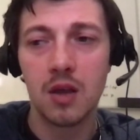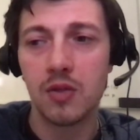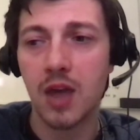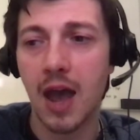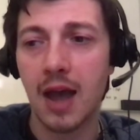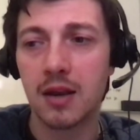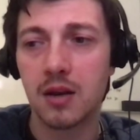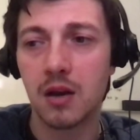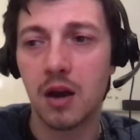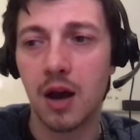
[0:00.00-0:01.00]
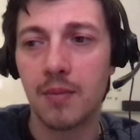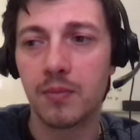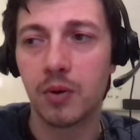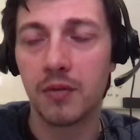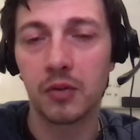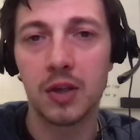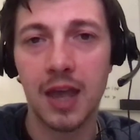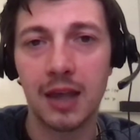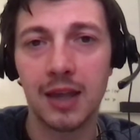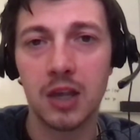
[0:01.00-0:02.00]
that peripherally
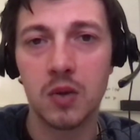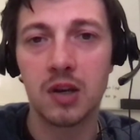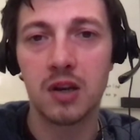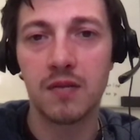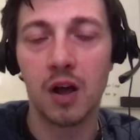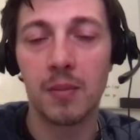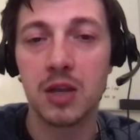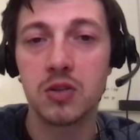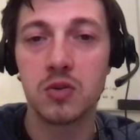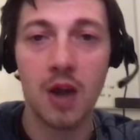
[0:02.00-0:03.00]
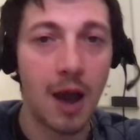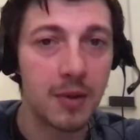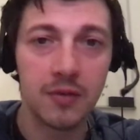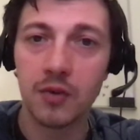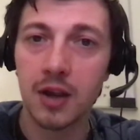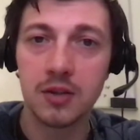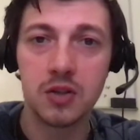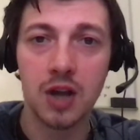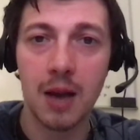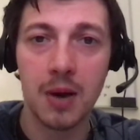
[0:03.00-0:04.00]
can get you into development. Do not be afraid to
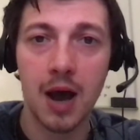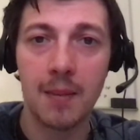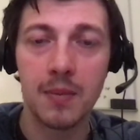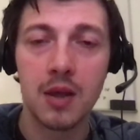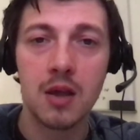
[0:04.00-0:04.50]
job hop.